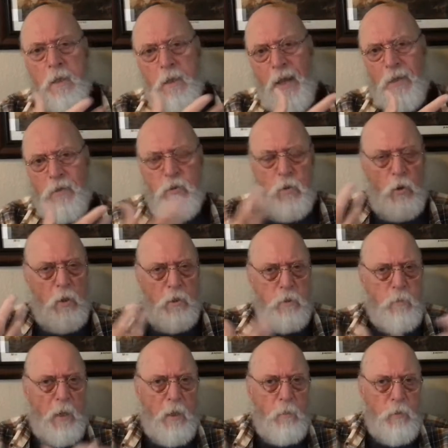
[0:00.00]
That's
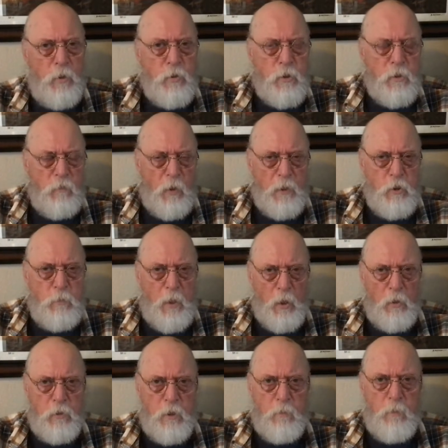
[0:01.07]
caused by abusive range
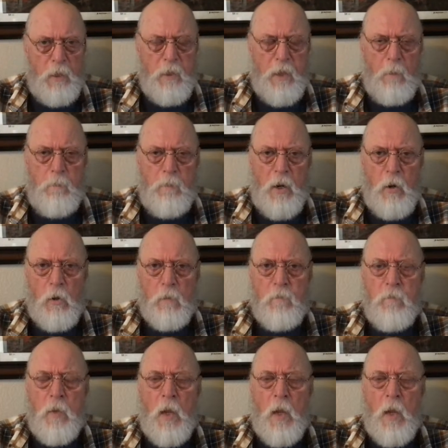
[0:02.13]
parenting by that parent.